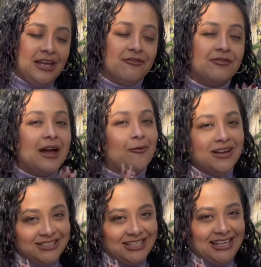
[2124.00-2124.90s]
if that
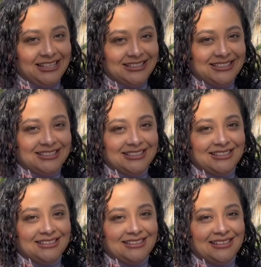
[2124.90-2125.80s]
resonates
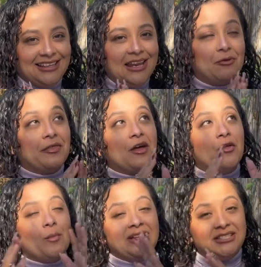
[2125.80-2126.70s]
and with the
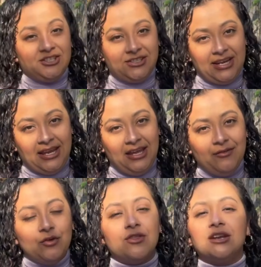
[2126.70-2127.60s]
other messages that I
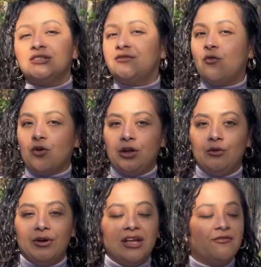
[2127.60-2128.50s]
give you, then it's for you.